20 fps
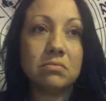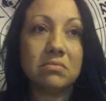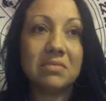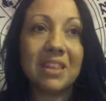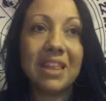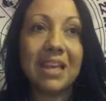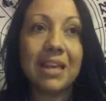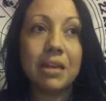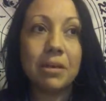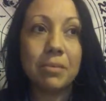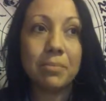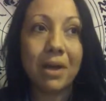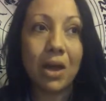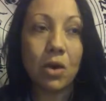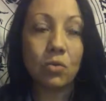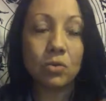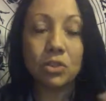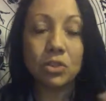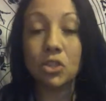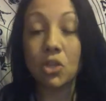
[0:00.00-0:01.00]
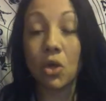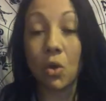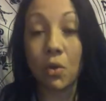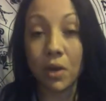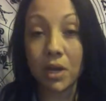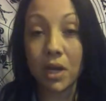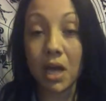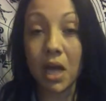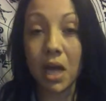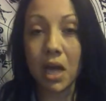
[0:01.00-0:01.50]
think about what's
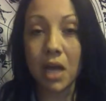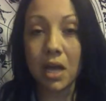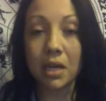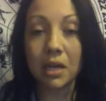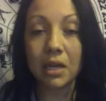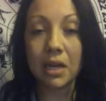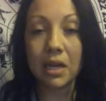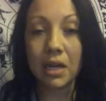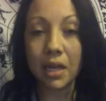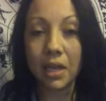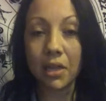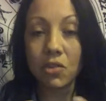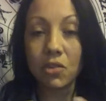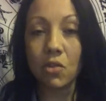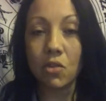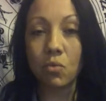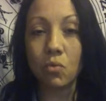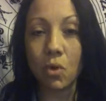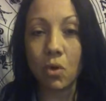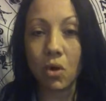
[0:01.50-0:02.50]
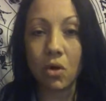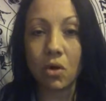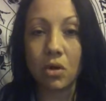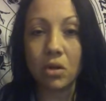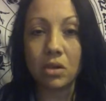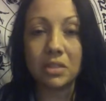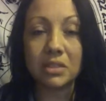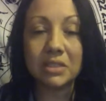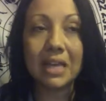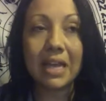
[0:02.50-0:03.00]
going on in the
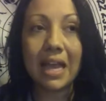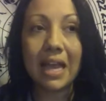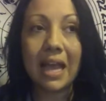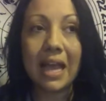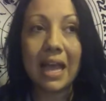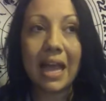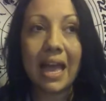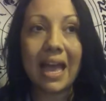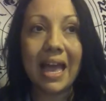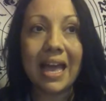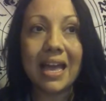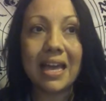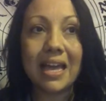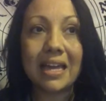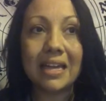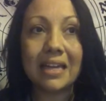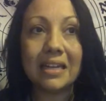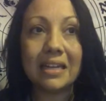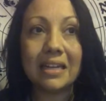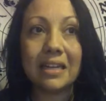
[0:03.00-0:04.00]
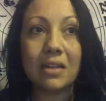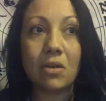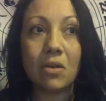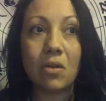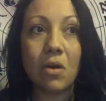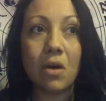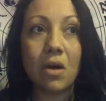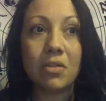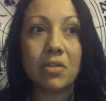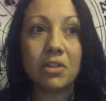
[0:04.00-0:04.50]
world, and
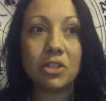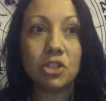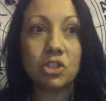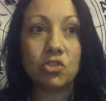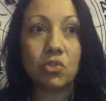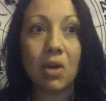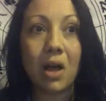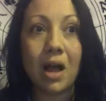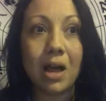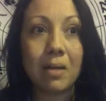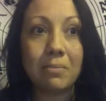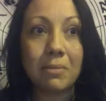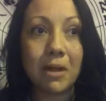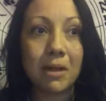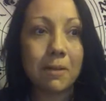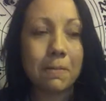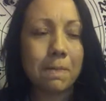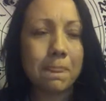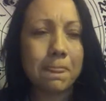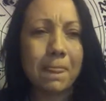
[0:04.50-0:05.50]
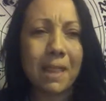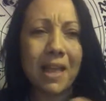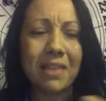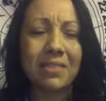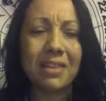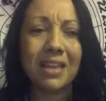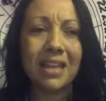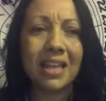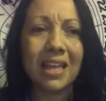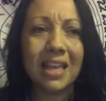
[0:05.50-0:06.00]
all the trauma and
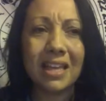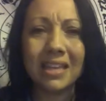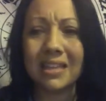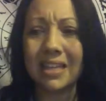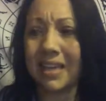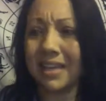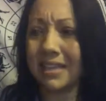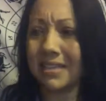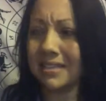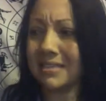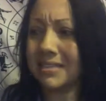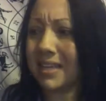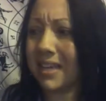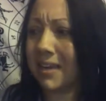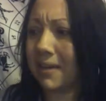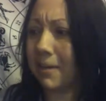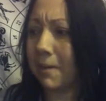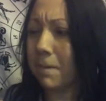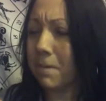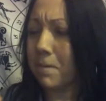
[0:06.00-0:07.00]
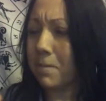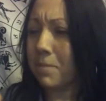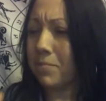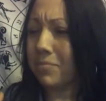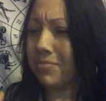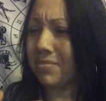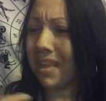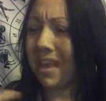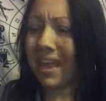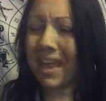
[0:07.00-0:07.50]
the killings and
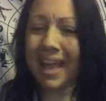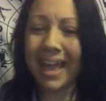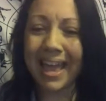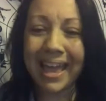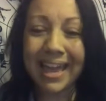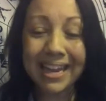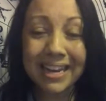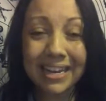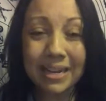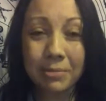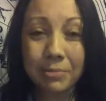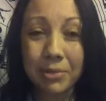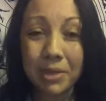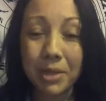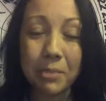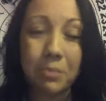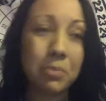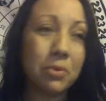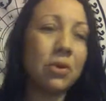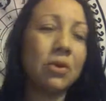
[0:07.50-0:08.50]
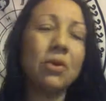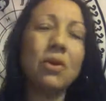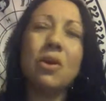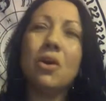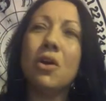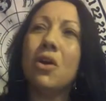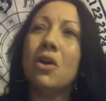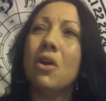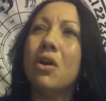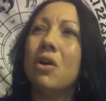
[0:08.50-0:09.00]
the hating people
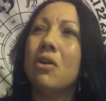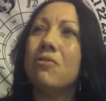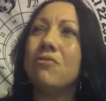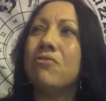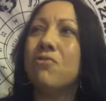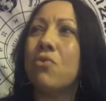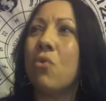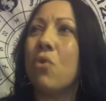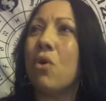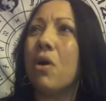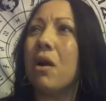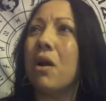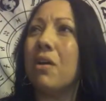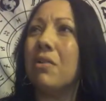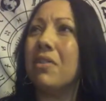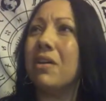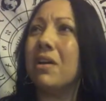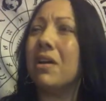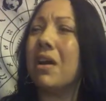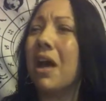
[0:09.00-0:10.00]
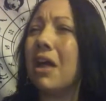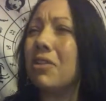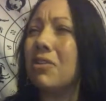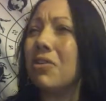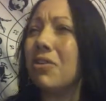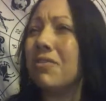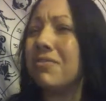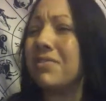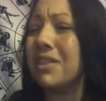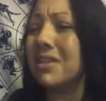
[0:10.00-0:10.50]
for the color
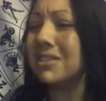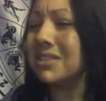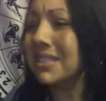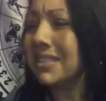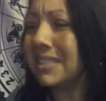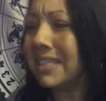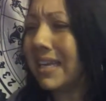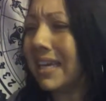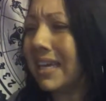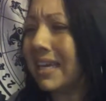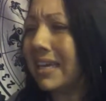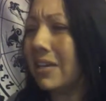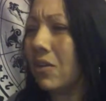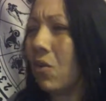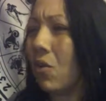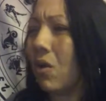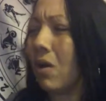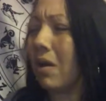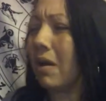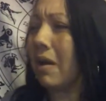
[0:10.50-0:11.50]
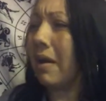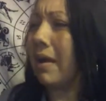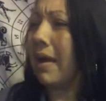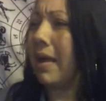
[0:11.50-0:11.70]
of their skin, or